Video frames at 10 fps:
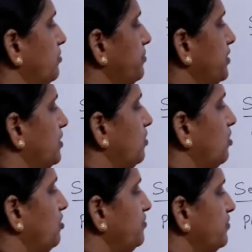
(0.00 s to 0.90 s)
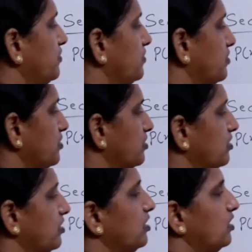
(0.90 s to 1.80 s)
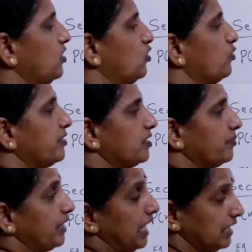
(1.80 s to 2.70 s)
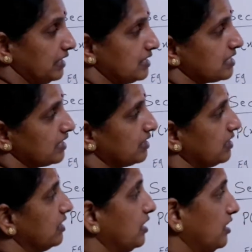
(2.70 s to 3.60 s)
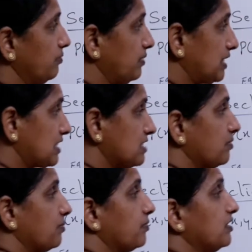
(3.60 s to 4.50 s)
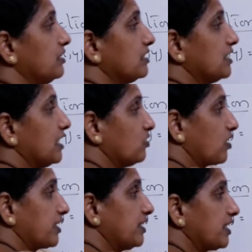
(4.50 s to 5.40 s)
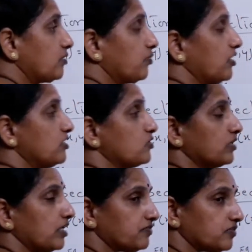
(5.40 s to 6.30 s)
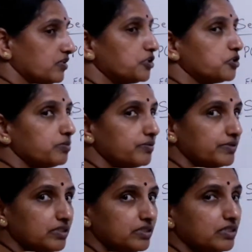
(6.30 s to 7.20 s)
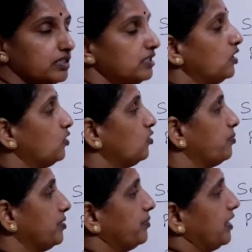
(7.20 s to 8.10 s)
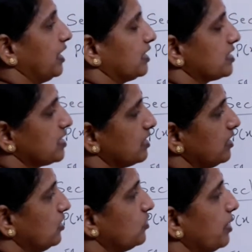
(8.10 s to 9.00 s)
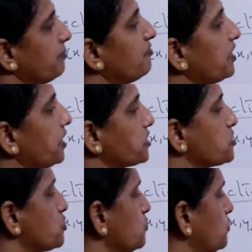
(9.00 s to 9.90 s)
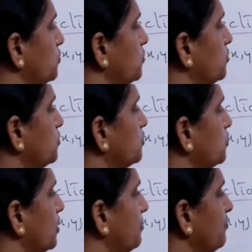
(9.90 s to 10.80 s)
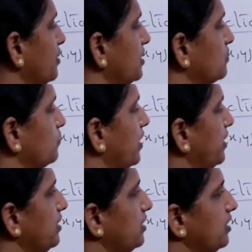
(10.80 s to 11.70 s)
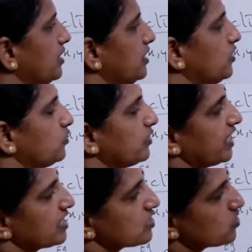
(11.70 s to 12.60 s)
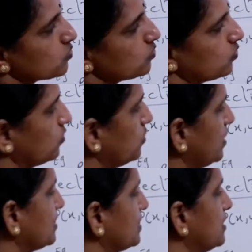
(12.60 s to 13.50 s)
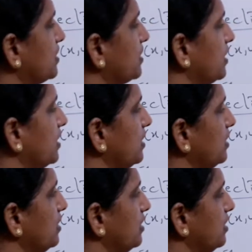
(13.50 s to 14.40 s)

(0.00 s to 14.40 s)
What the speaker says: P of, open the brackets. Please remember these are coordinate points, so therefore they should be within the open brackets. m1 x2, so m1 is 1 into x2 is 3